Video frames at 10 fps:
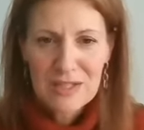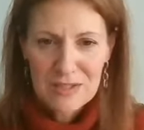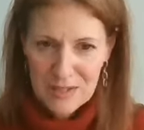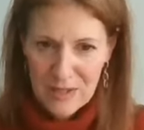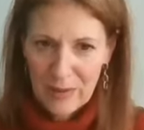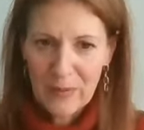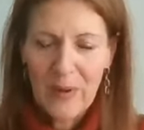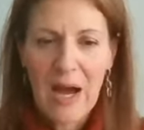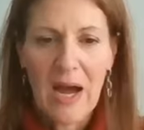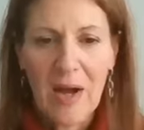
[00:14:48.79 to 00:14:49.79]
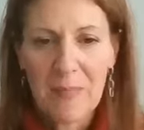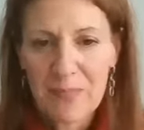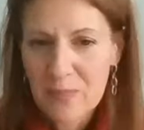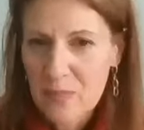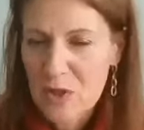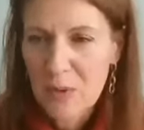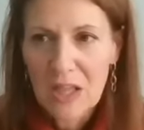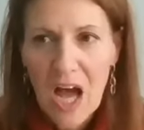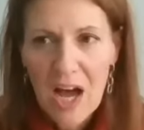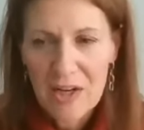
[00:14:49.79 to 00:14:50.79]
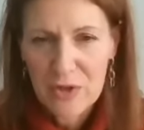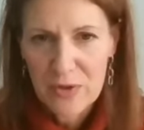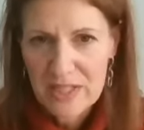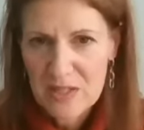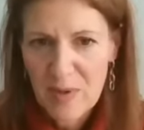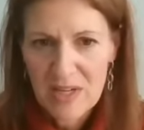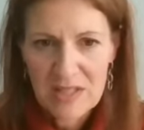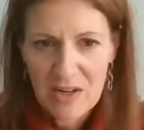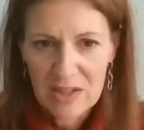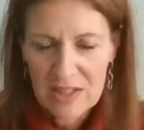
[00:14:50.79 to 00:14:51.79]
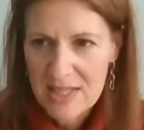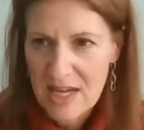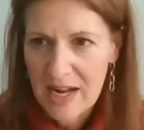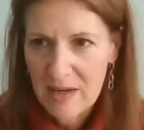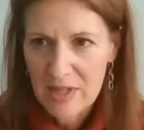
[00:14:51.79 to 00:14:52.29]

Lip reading: So so a lot of green space there on the side.